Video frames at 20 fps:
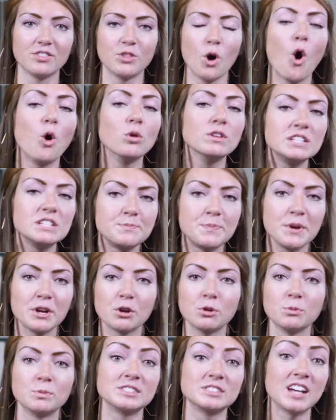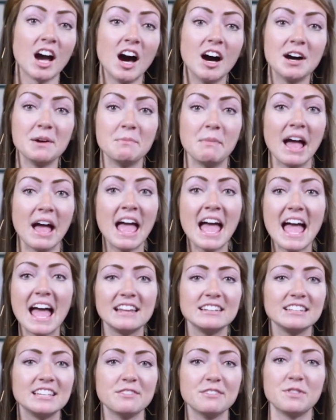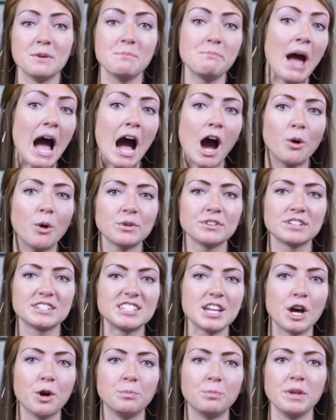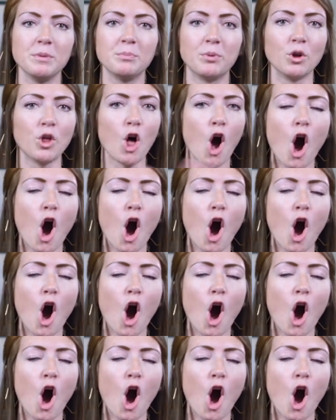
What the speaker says: The Holy Spirit would come and give them power to tell people